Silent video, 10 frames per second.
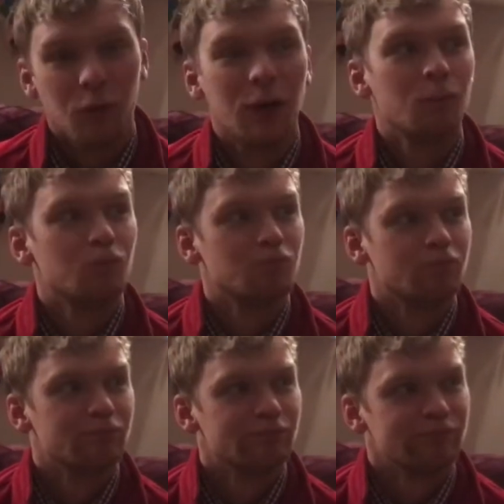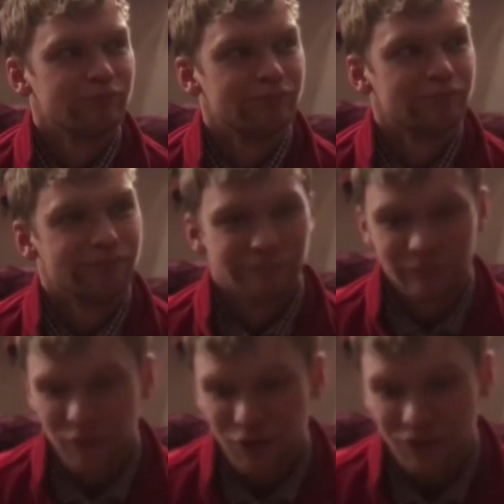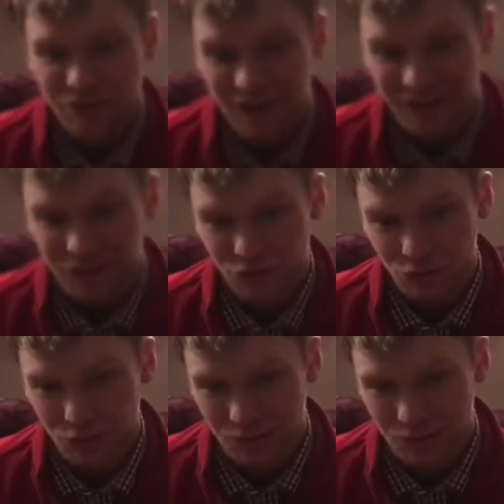Well, not entirely true,